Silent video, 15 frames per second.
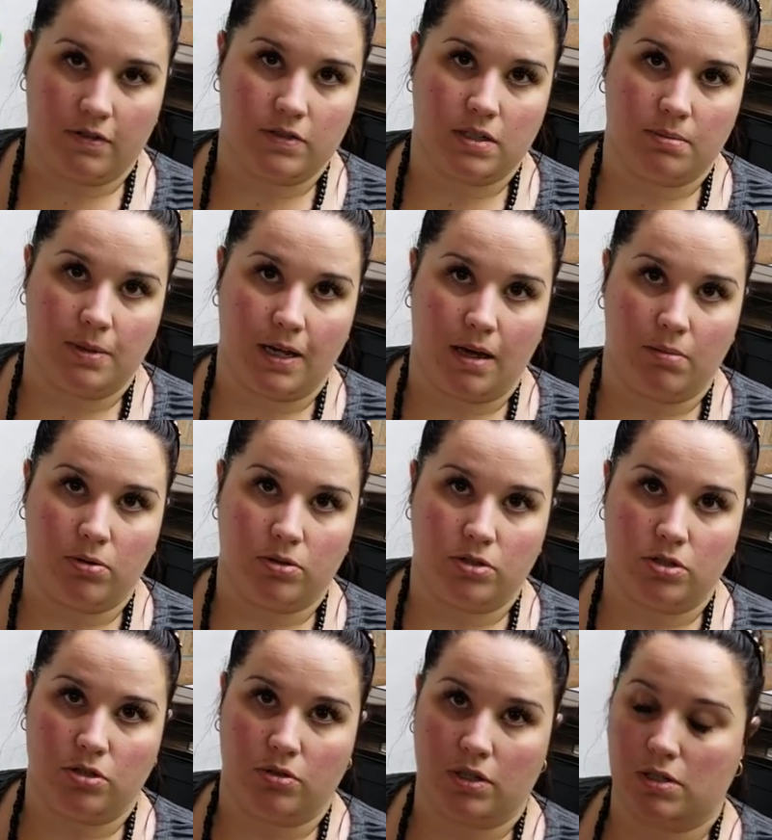to be able
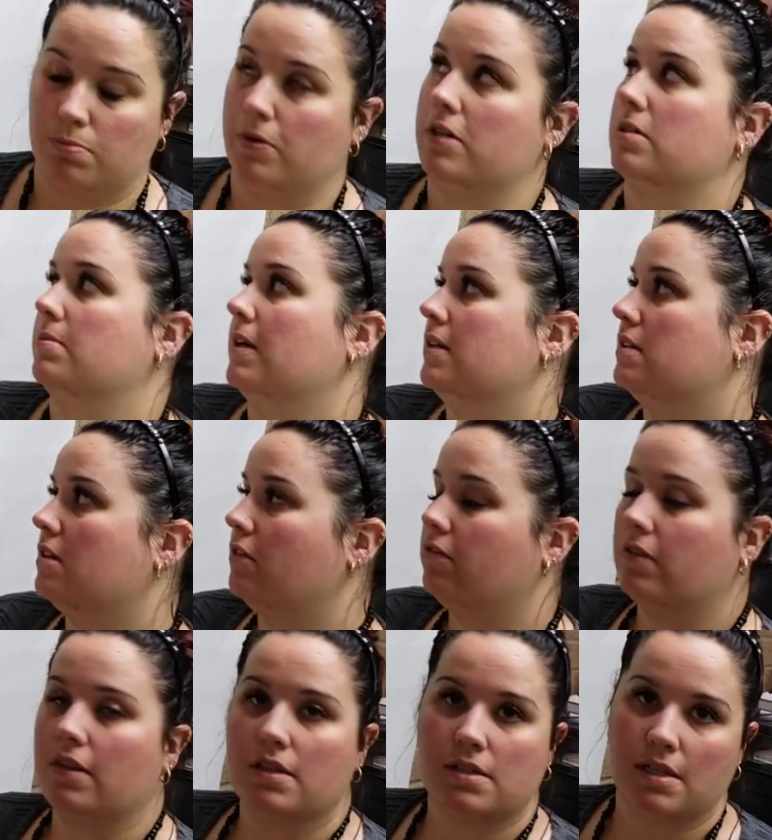to express myself
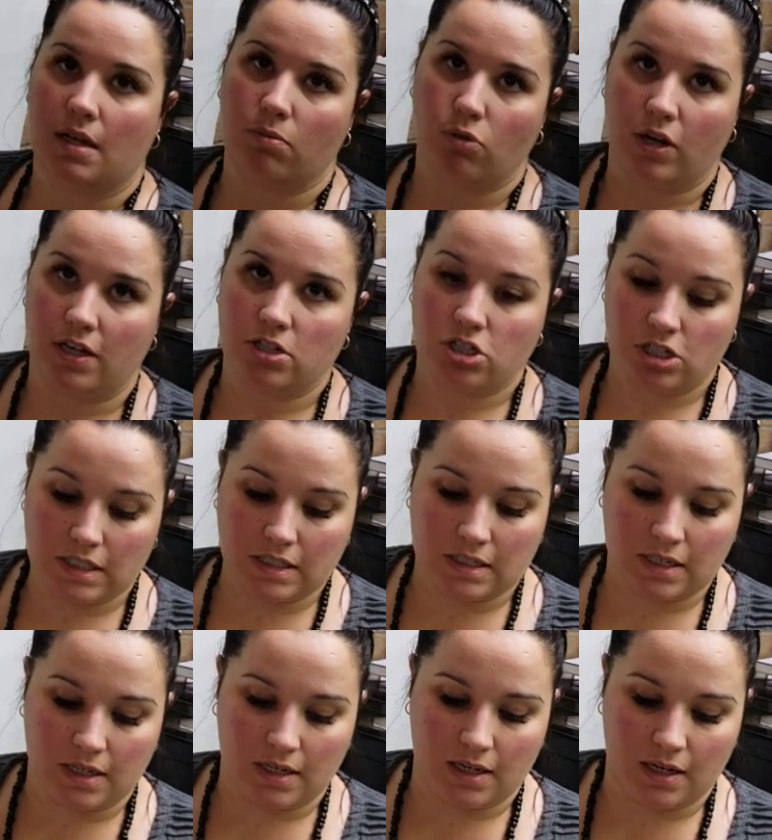in the same way she
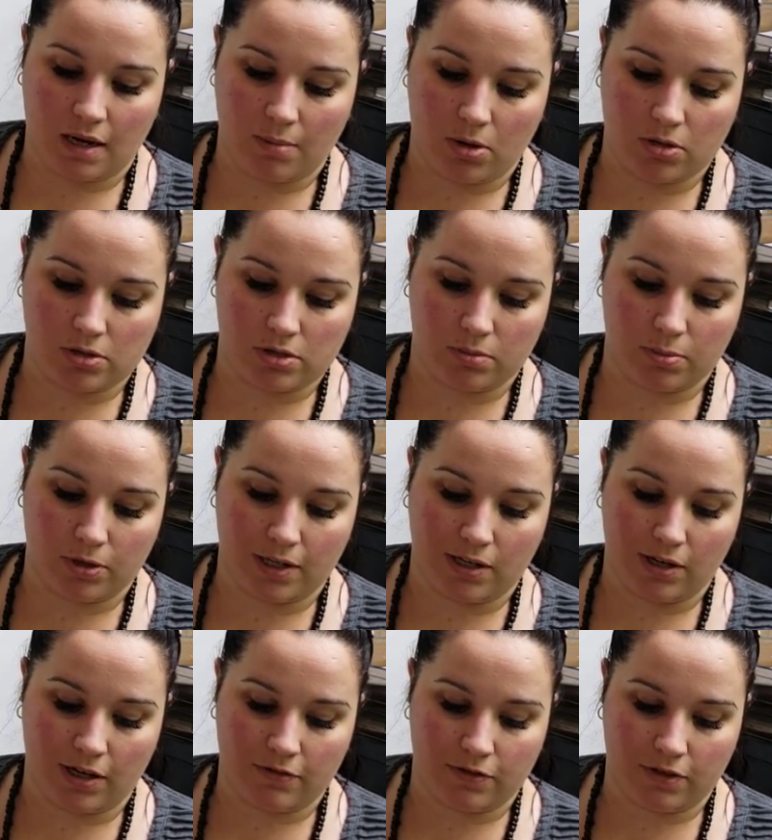did, and I'm also pretty
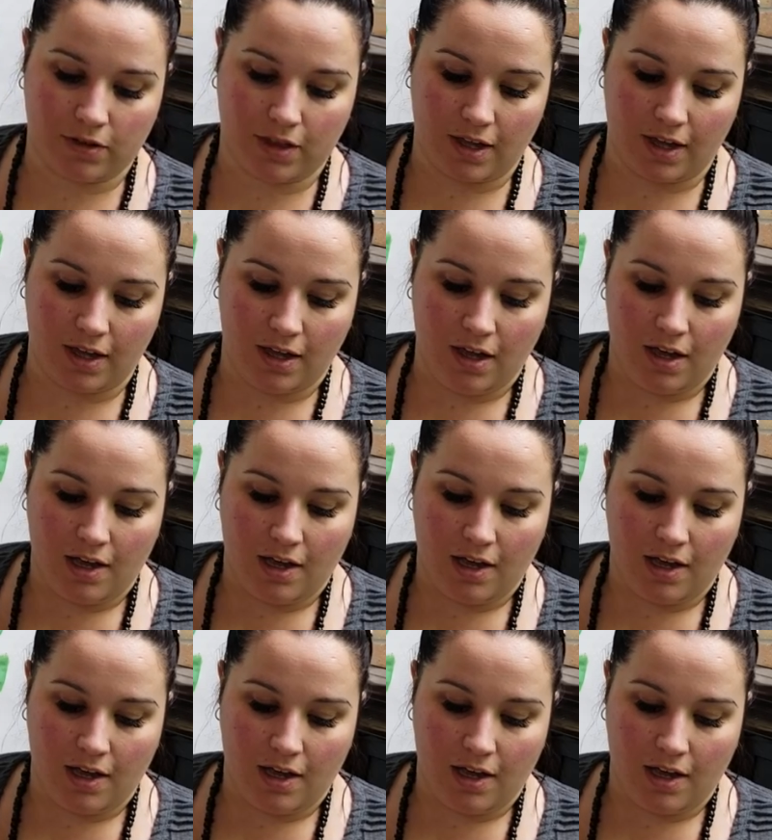grateful that